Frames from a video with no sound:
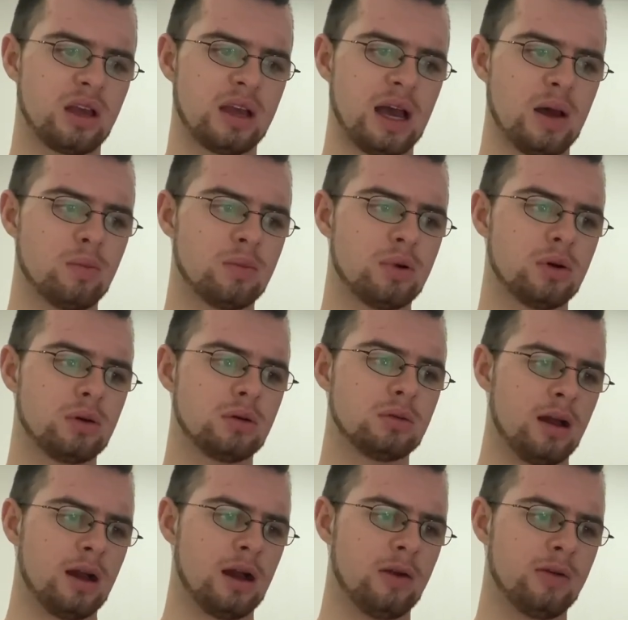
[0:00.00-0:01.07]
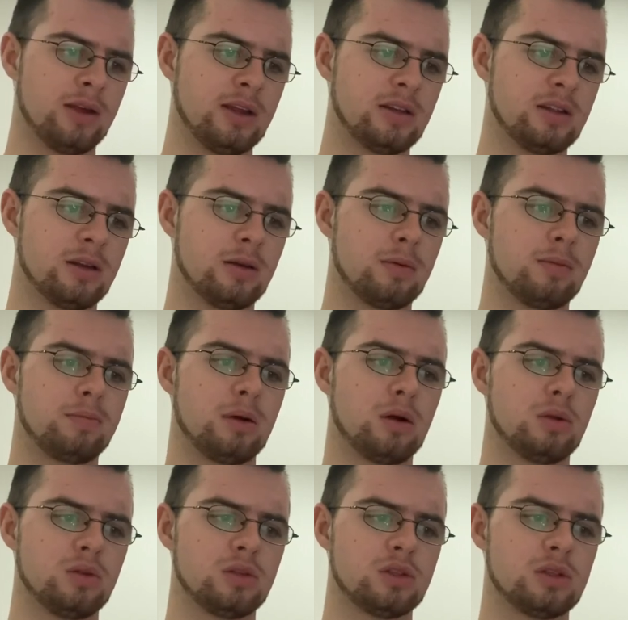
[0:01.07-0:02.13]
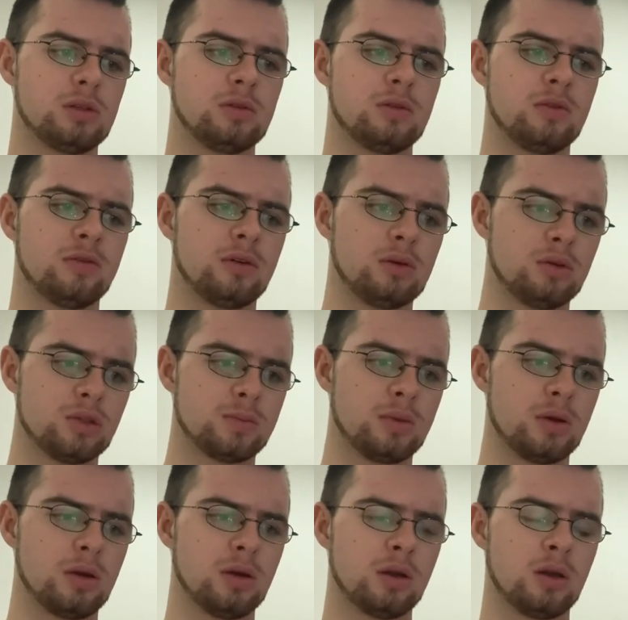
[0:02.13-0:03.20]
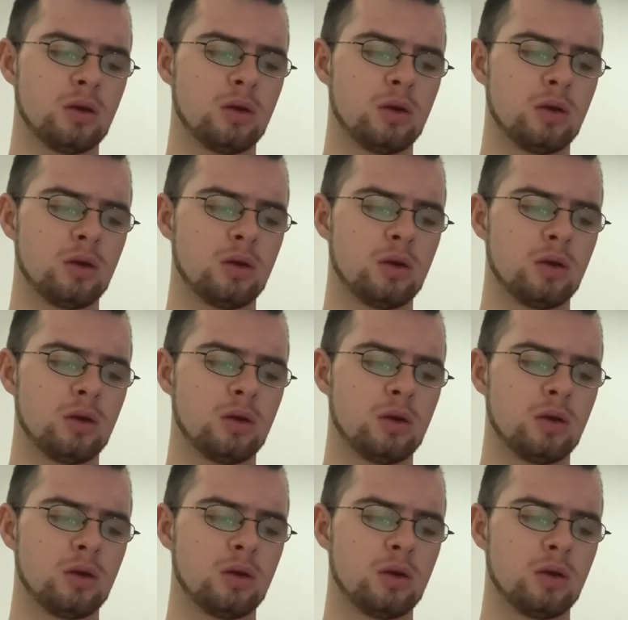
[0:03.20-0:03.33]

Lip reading: Campbell, Harida, Paulsen, Forsberg,